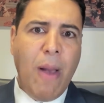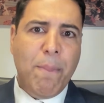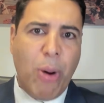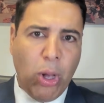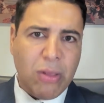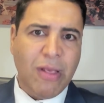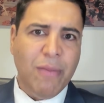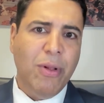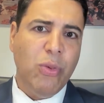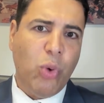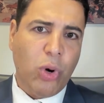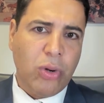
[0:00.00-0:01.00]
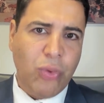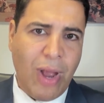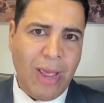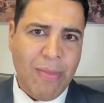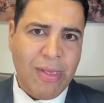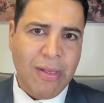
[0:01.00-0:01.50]
possible war
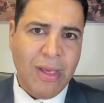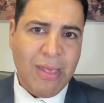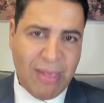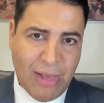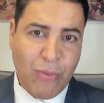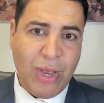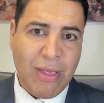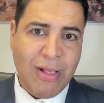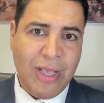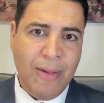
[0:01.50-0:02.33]
crimes? Seriously?